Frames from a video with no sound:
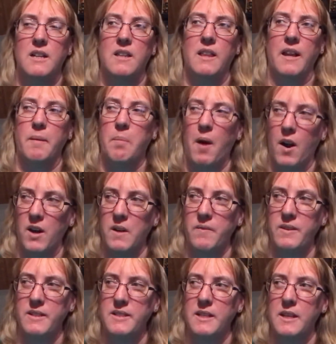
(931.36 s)
like, part of
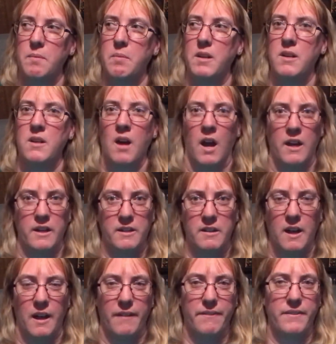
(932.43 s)
it did, but not
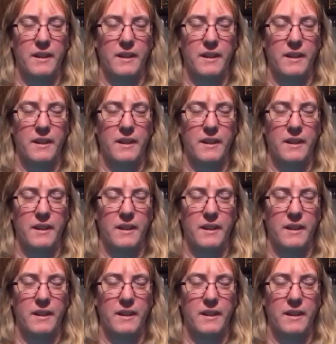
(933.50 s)
enough.